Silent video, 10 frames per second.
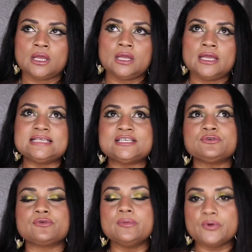easy to
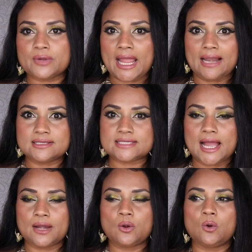remove callus
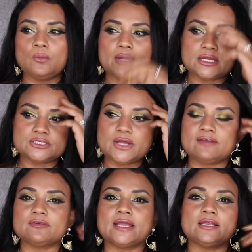at home because you
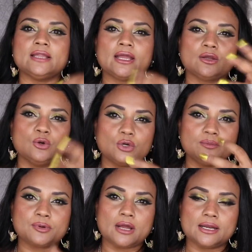had to get like
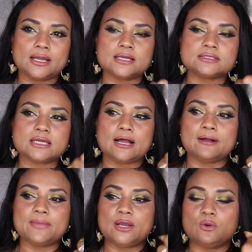good products
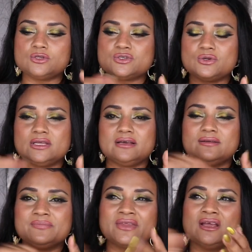um, and also
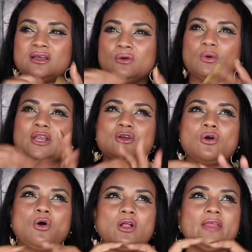the what do you
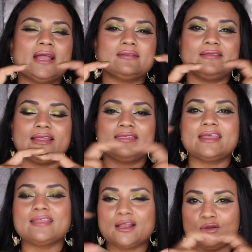call that that
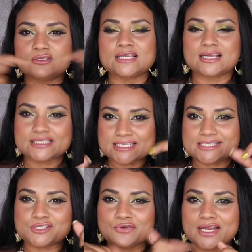thing that looks like a
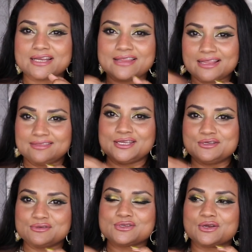cheese grater that they
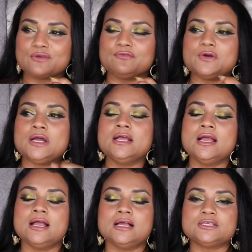use on your foot
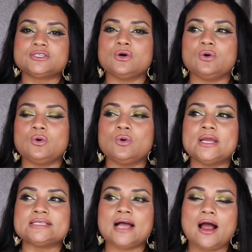so
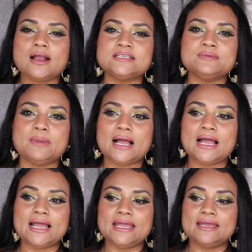it's hard to
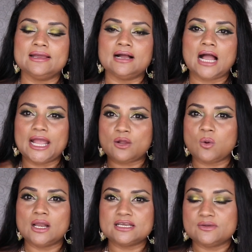buy a high
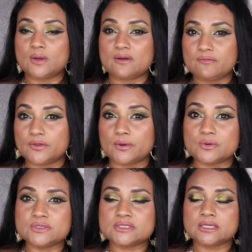quality one of
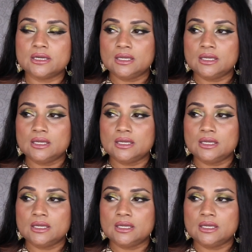those